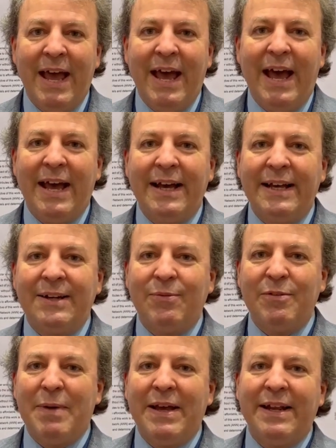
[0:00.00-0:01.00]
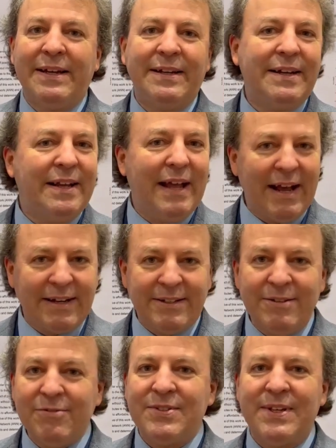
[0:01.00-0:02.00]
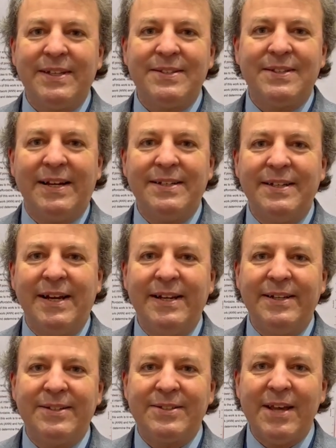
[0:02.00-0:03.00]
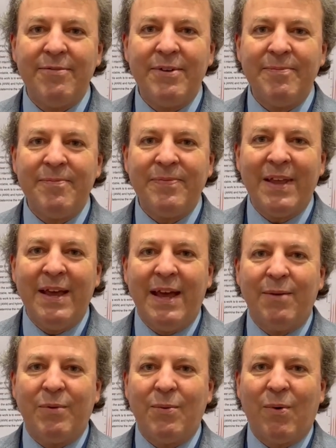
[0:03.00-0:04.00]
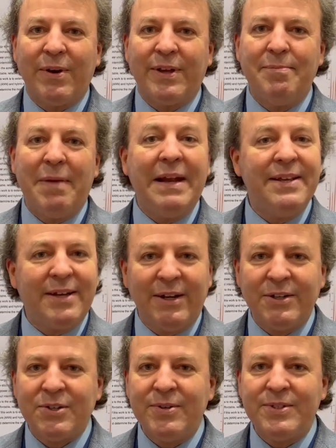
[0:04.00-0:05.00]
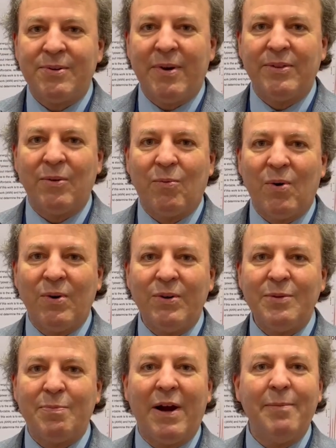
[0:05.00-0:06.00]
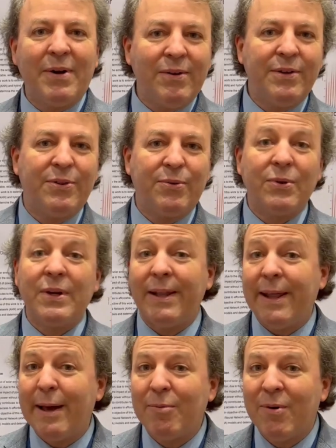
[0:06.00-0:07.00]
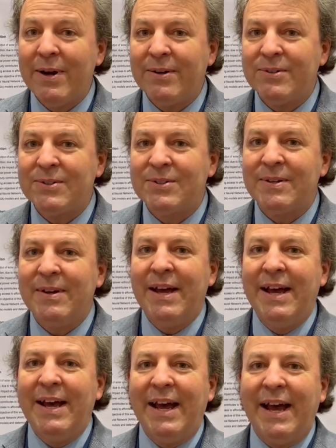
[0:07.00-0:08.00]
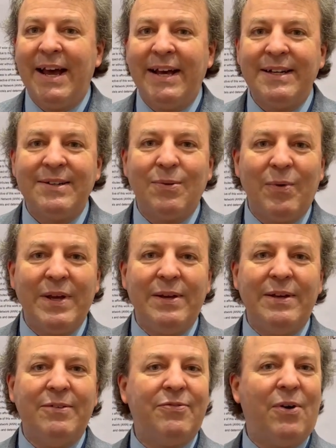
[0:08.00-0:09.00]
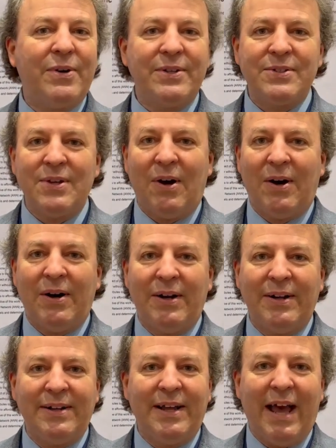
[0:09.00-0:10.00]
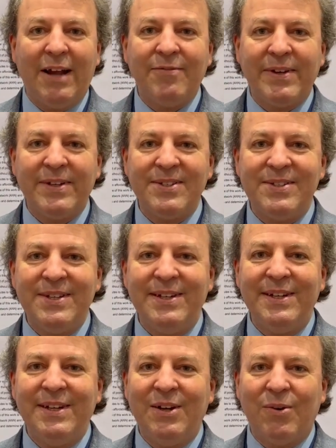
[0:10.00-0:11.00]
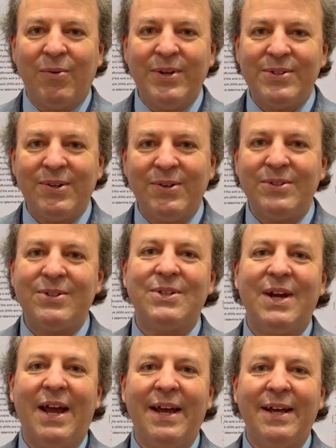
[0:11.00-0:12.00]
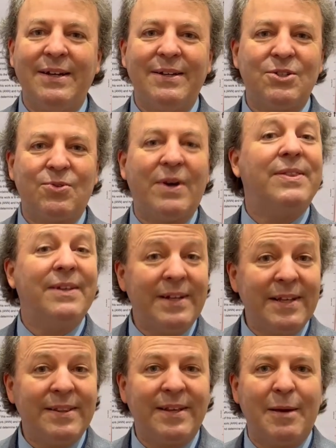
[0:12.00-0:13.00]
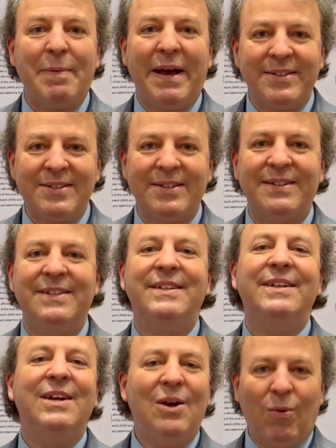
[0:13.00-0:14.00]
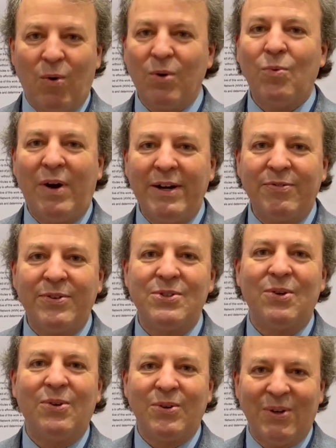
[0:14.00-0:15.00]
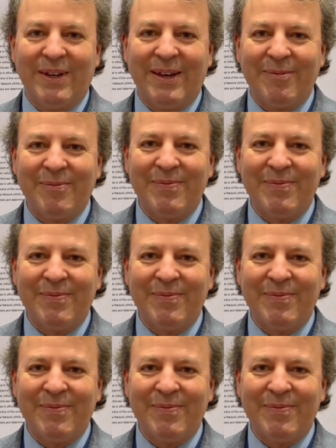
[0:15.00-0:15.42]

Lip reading: and we've been active since 1987. We work in many countries around the world, primarily through collaborators, and we focus on advocacy, research, and strengthening the capacity worldwide for solar cooking.